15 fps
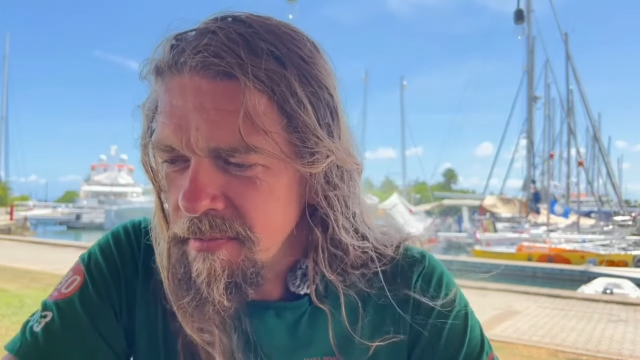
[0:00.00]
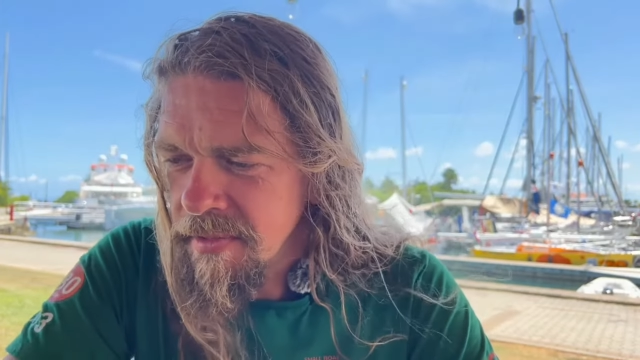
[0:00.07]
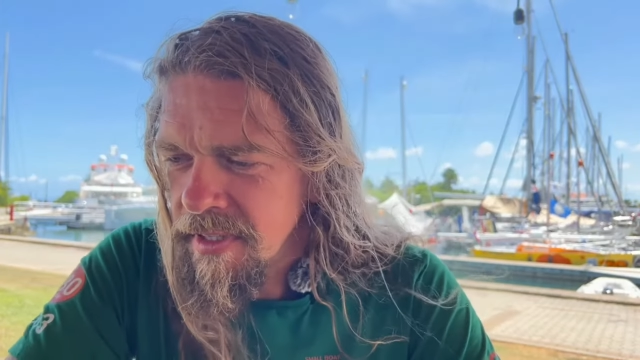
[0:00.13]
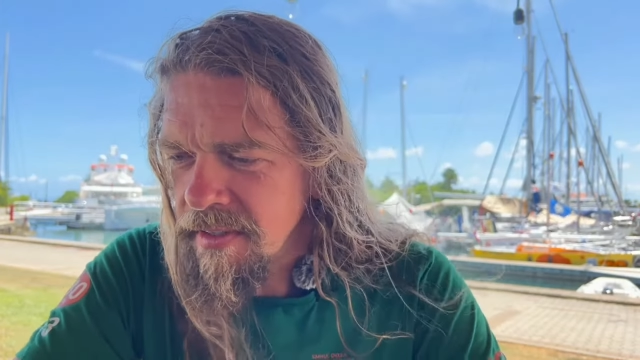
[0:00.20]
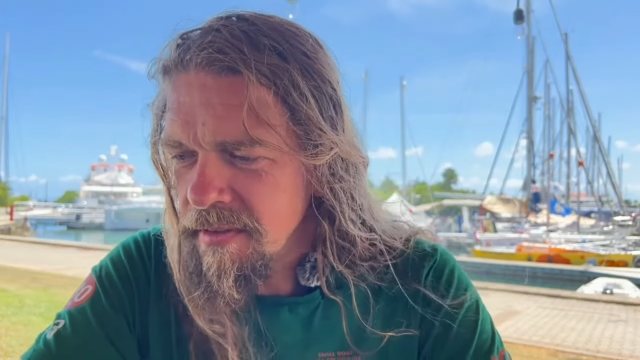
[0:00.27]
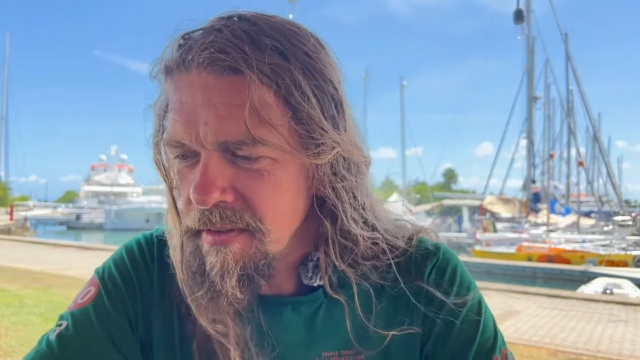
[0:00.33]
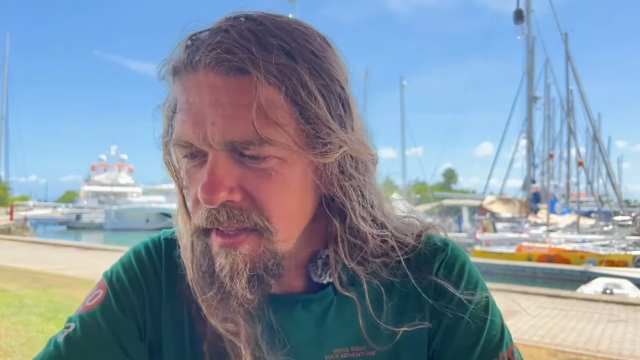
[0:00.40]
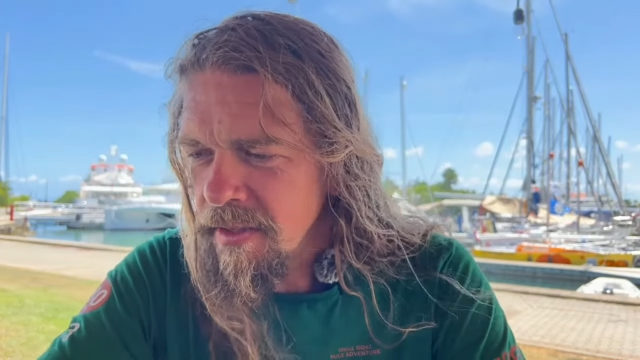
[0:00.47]

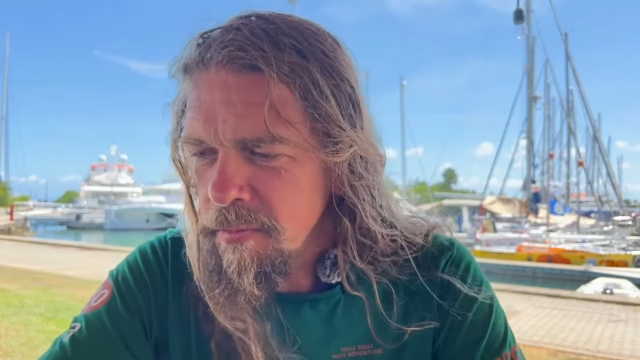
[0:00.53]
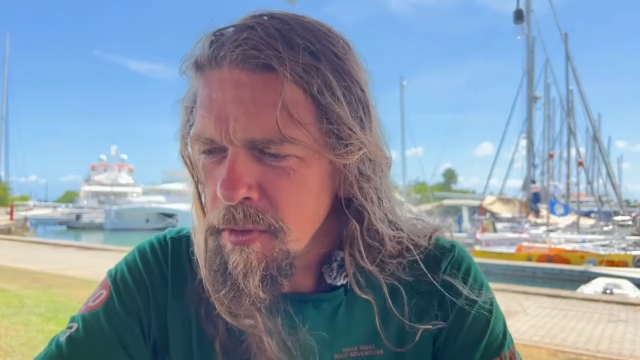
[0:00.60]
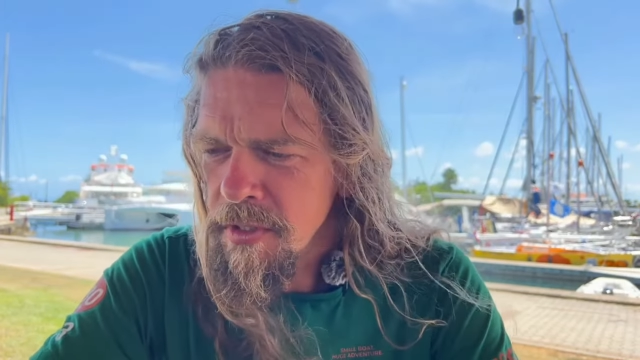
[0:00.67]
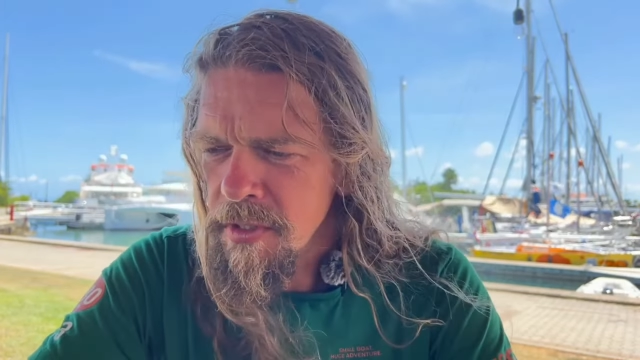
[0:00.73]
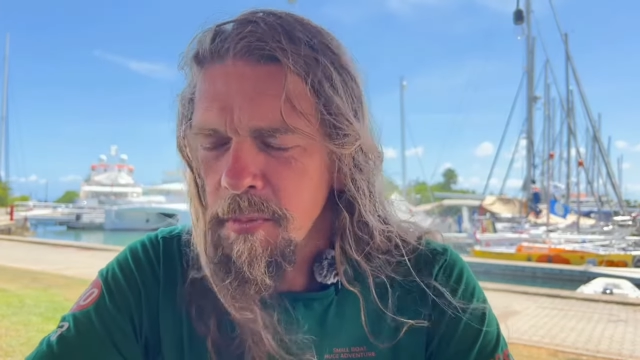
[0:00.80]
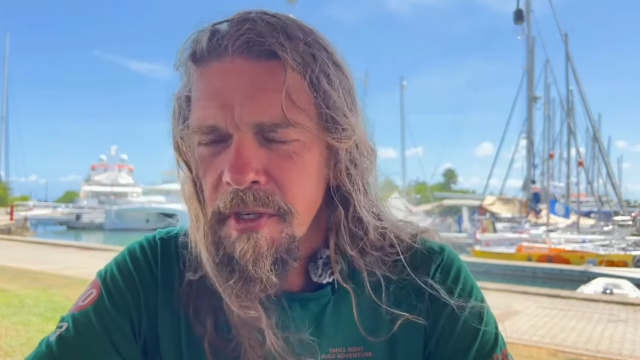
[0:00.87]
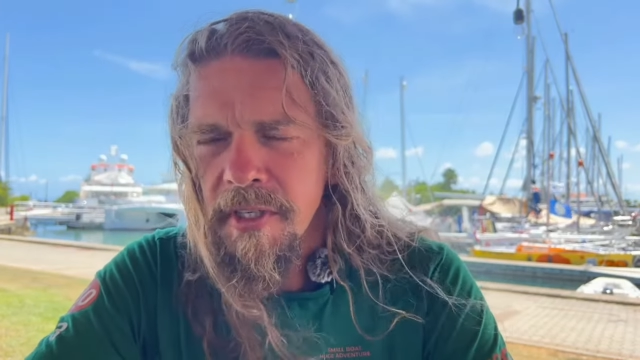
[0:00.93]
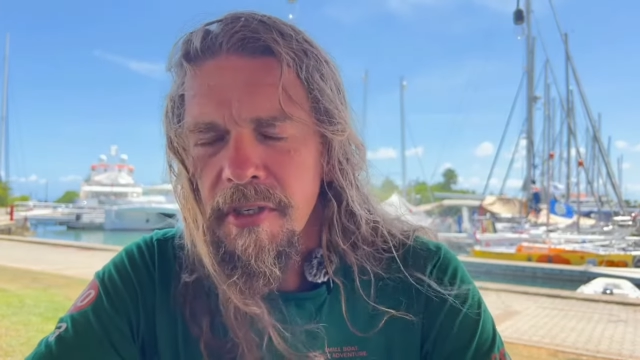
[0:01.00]
And that was
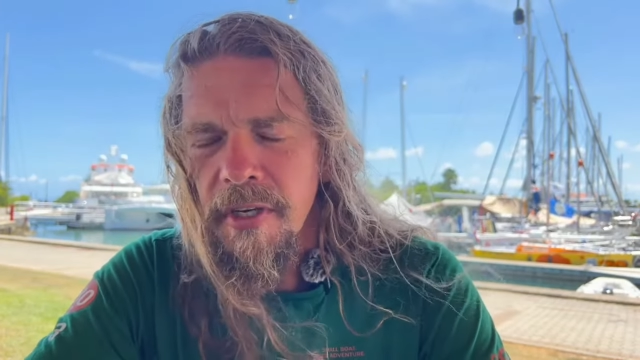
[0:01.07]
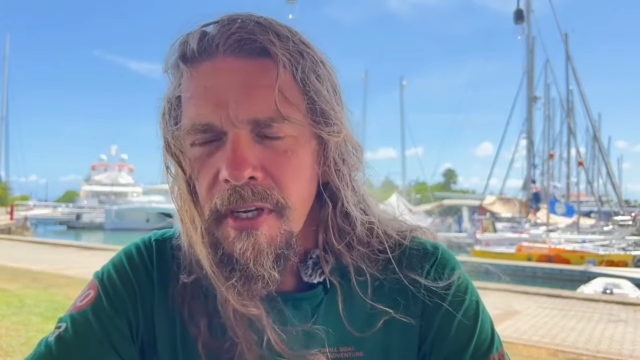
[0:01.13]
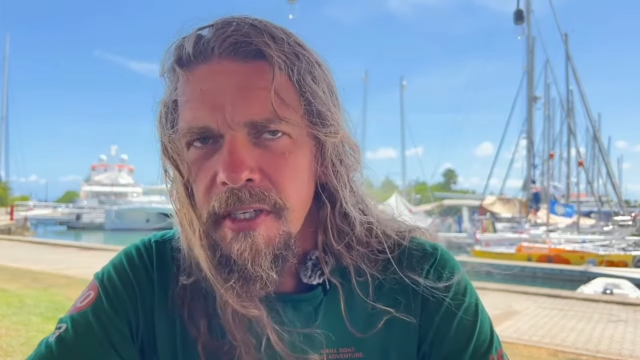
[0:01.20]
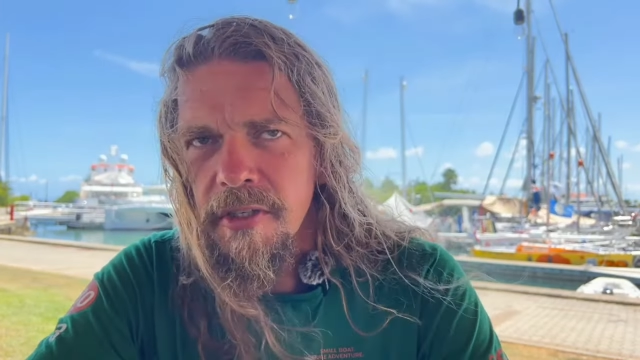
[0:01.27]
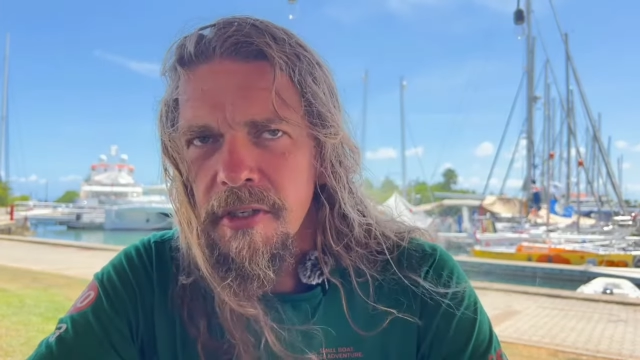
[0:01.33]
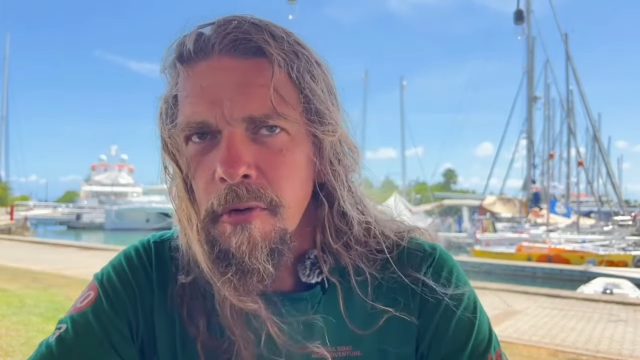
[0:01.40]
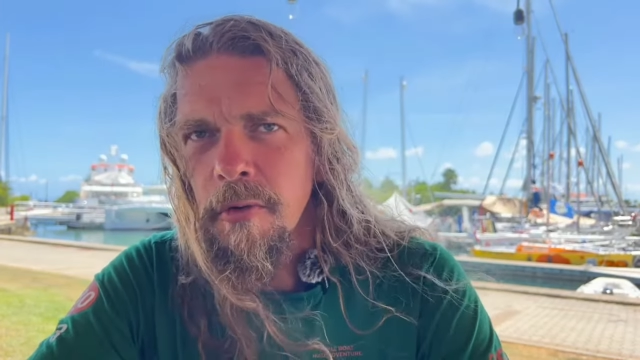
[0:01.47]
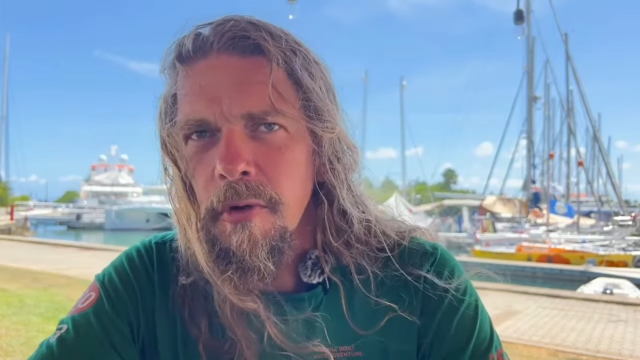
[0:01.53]
the picture I
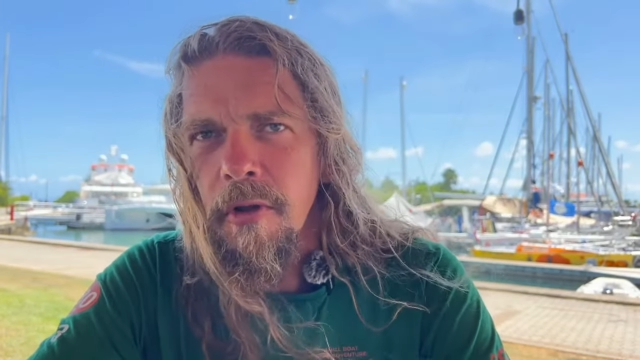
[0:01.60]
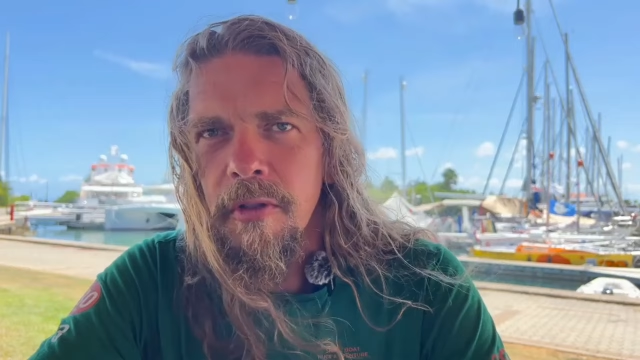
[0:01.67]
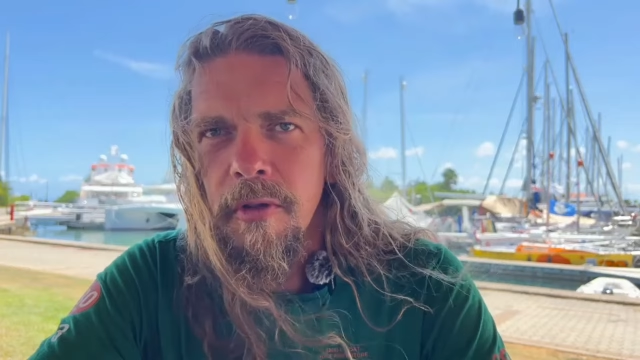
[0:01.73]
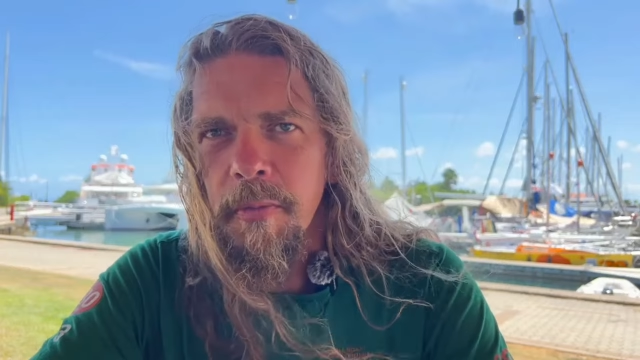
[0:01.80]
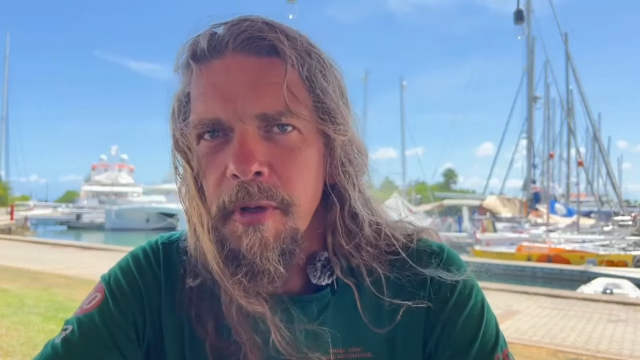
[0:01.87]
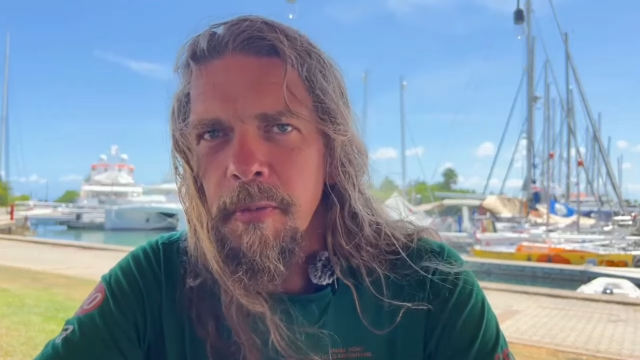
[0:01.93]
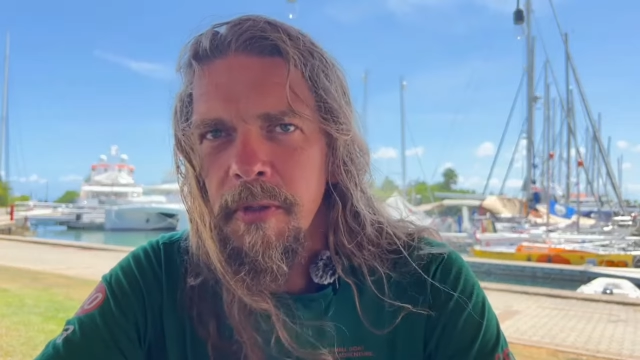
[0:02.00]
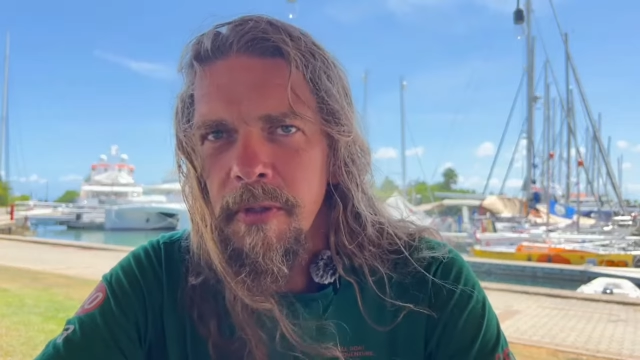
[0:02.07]
showed all the
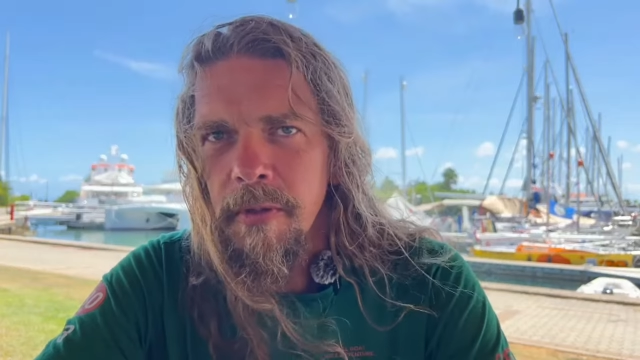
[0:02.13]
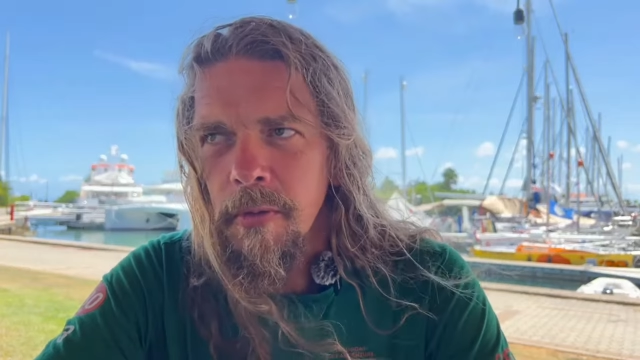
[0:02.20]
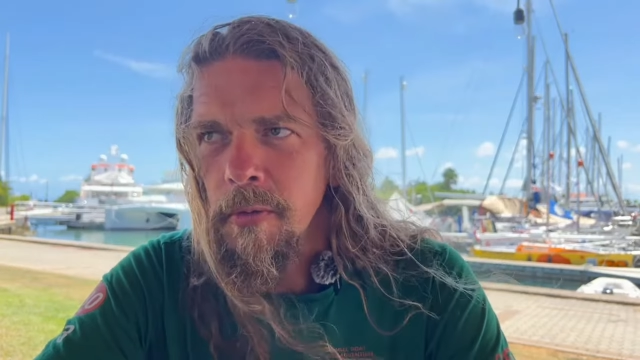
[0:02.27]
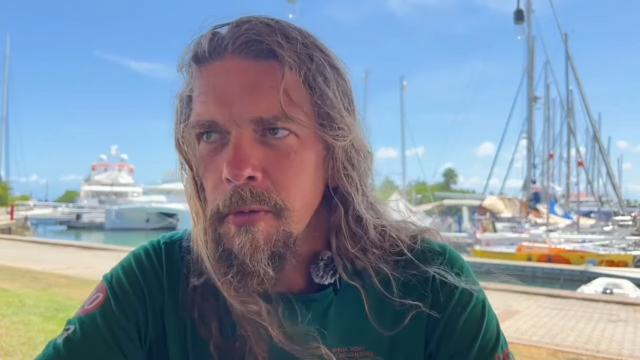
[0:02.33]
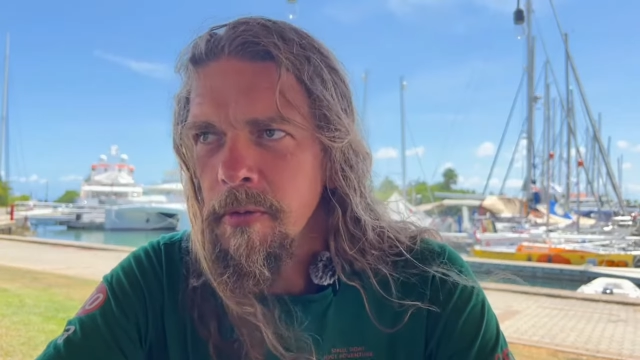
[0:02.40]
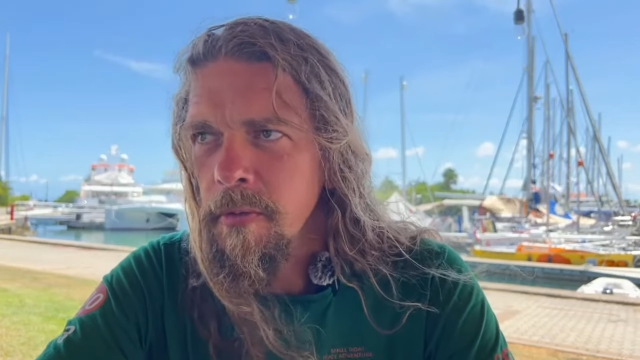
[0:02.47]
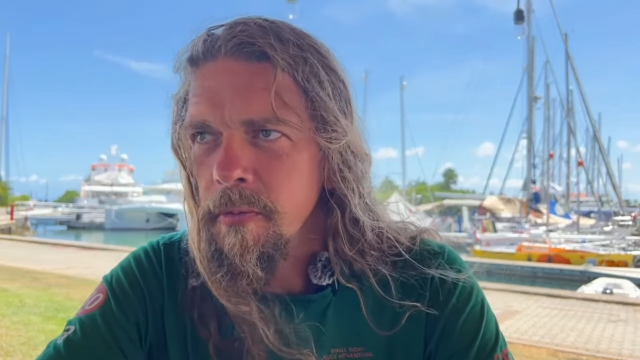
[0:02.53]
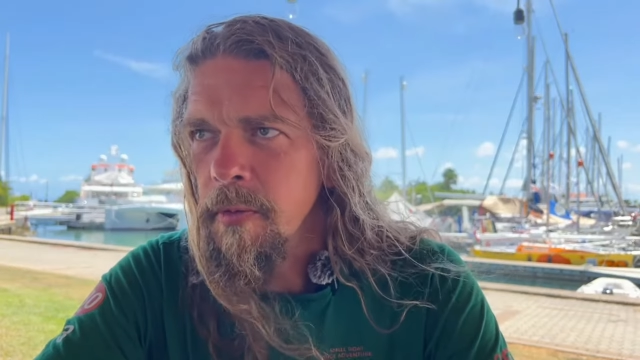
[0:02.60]
people who